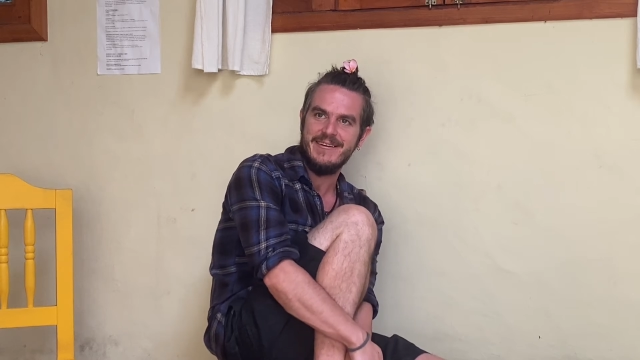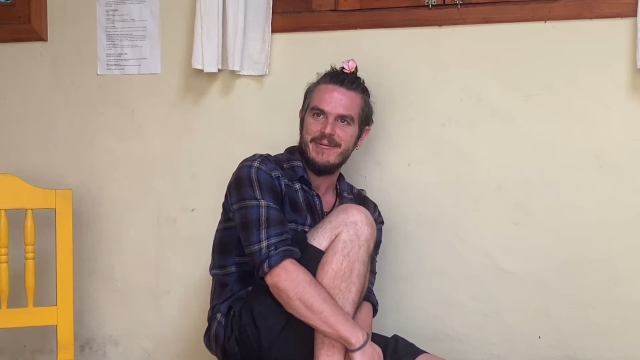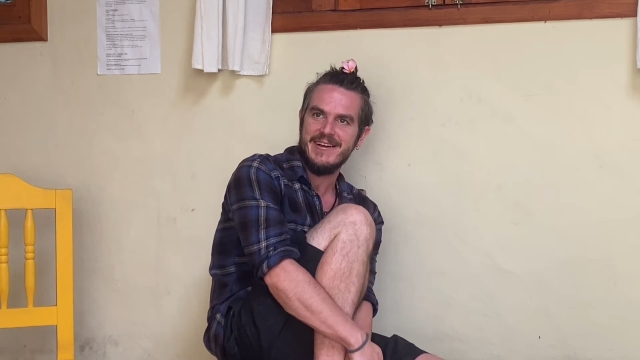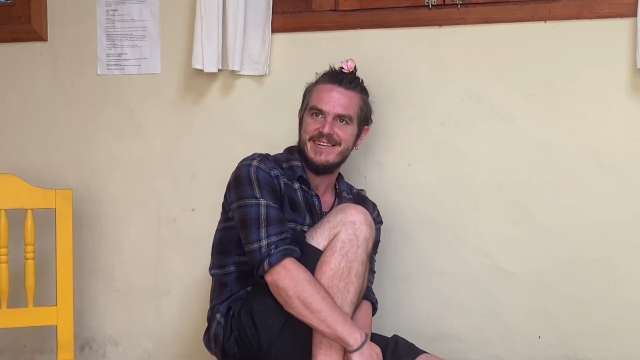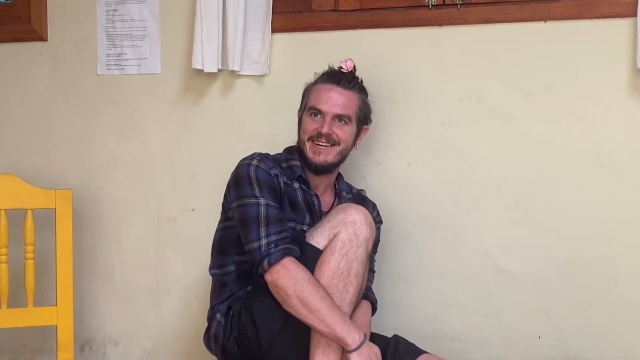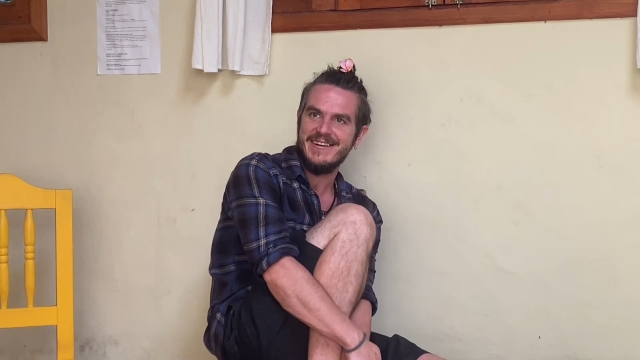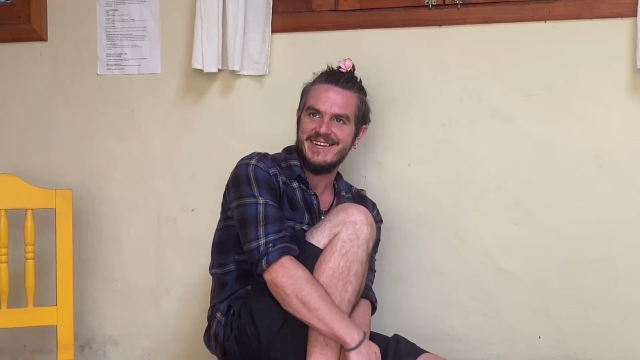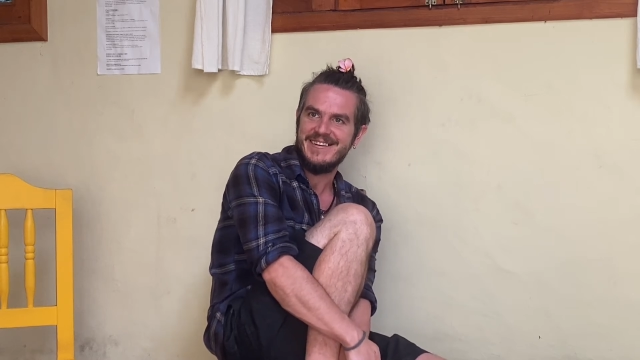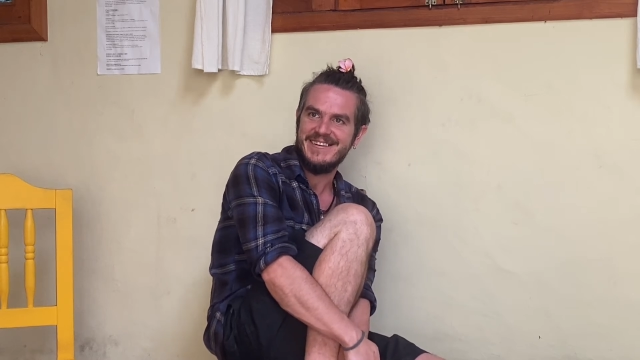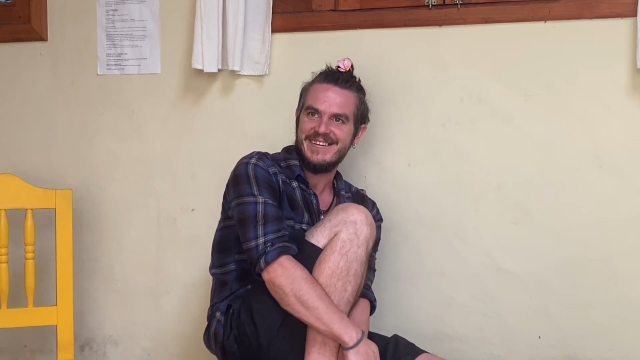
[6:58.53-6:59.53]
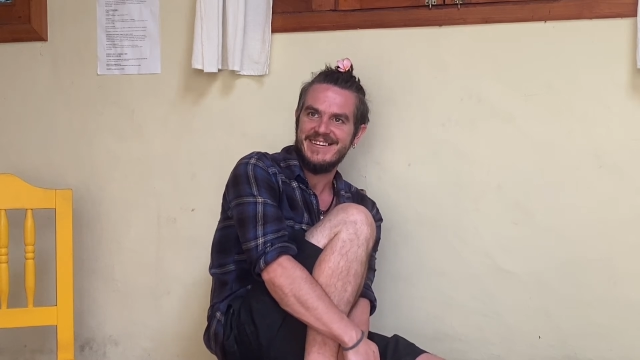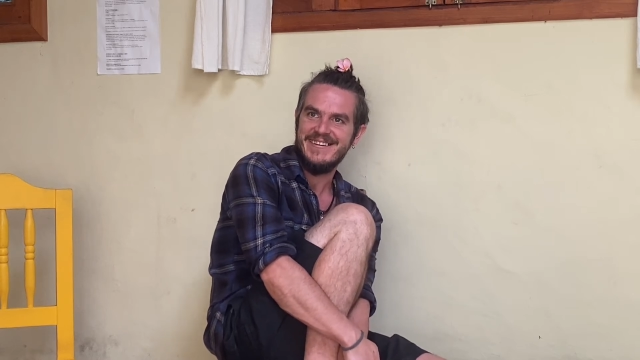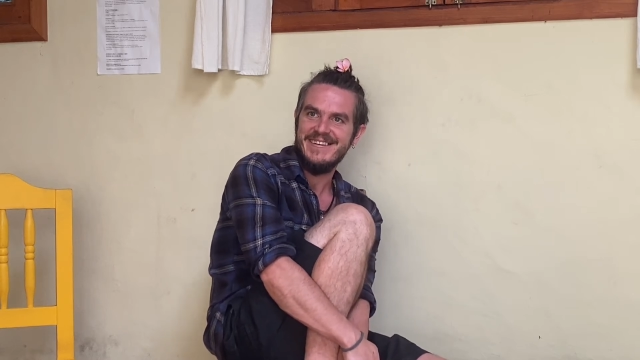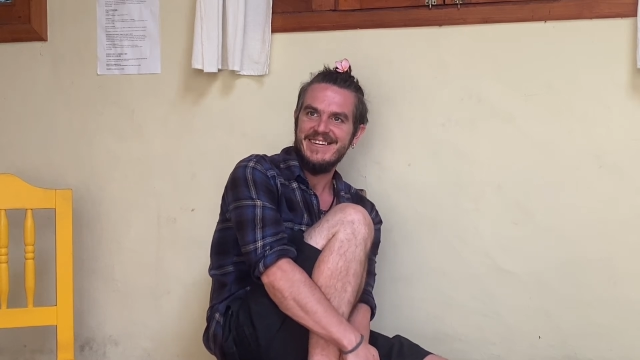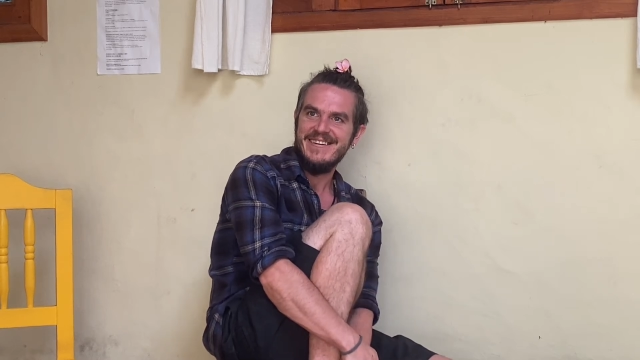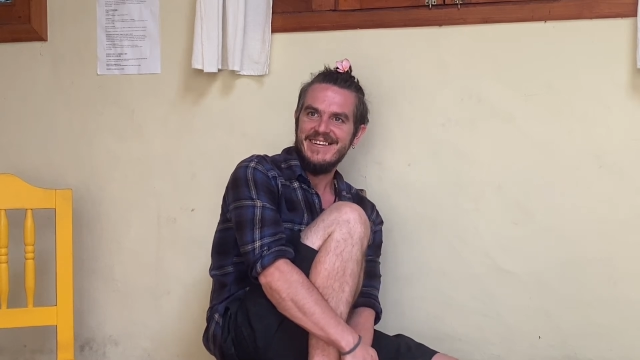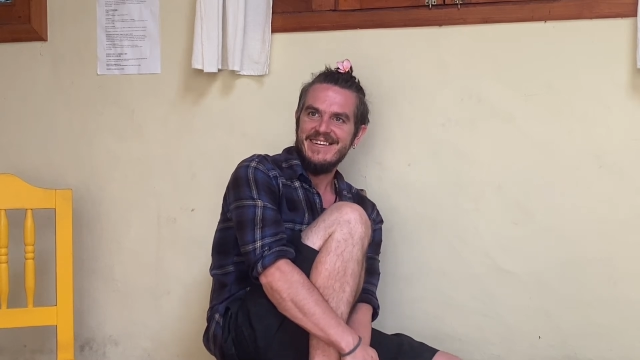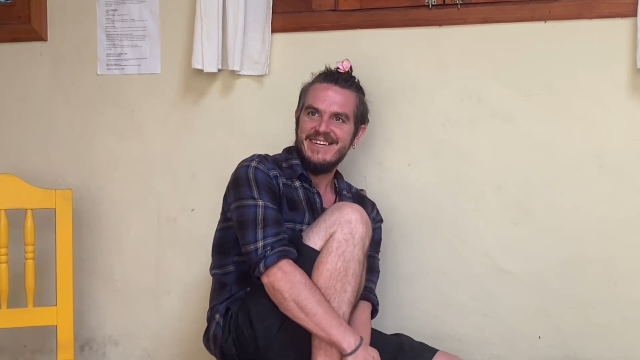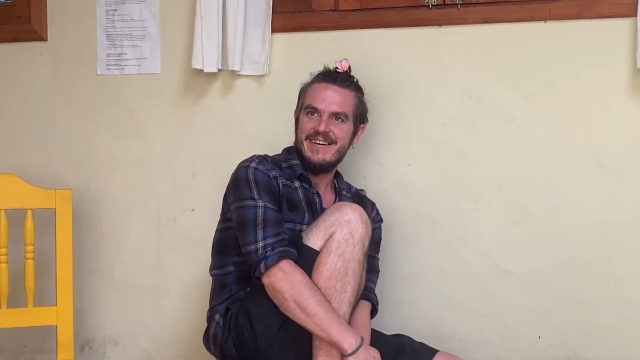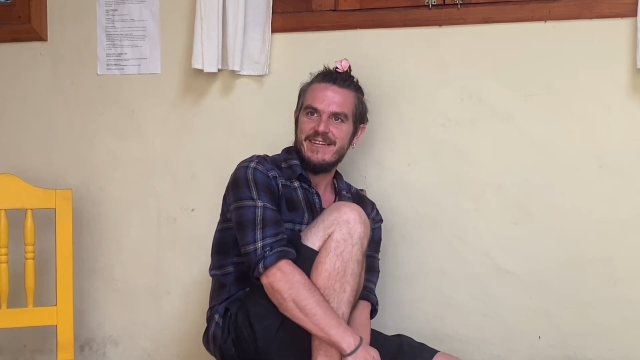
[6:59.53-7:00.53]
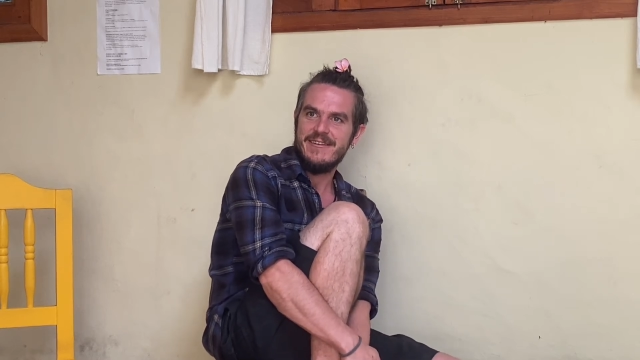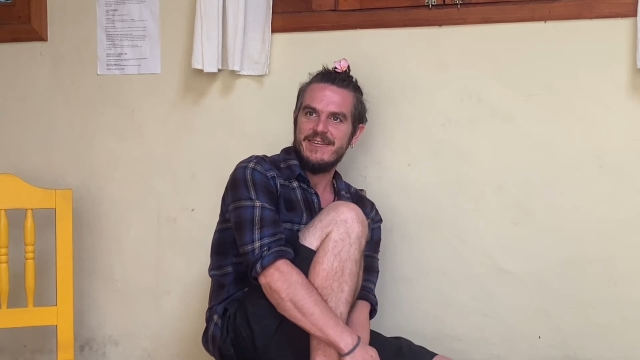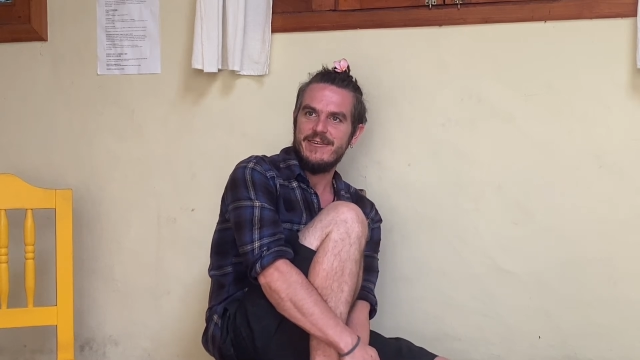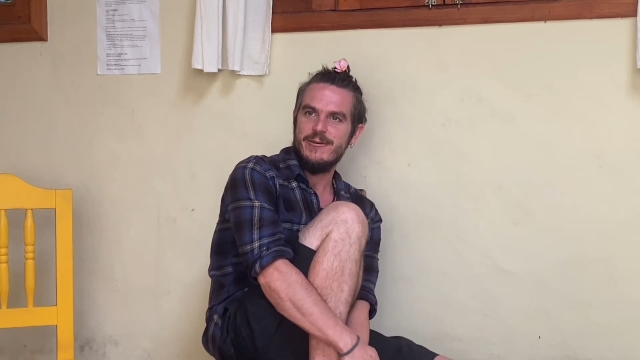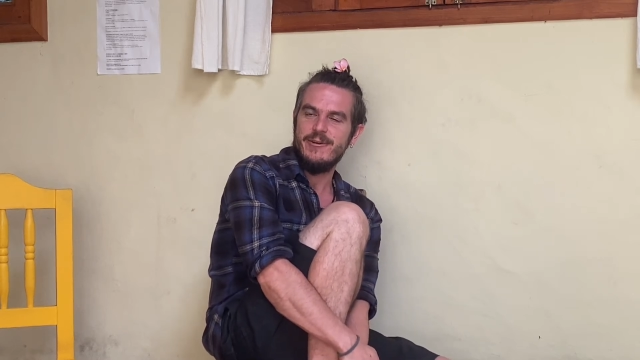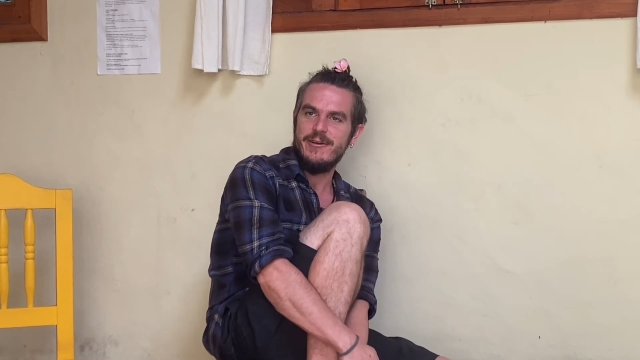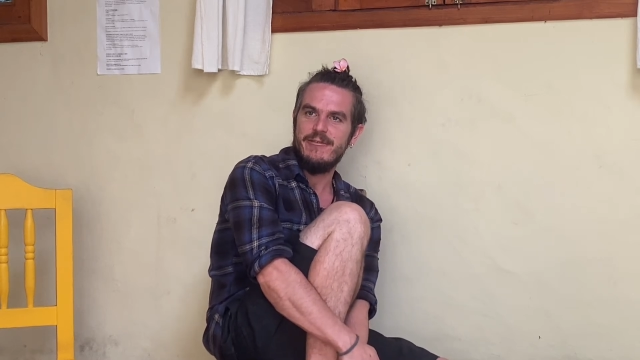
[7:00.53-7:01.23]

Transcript: magic. There's a tool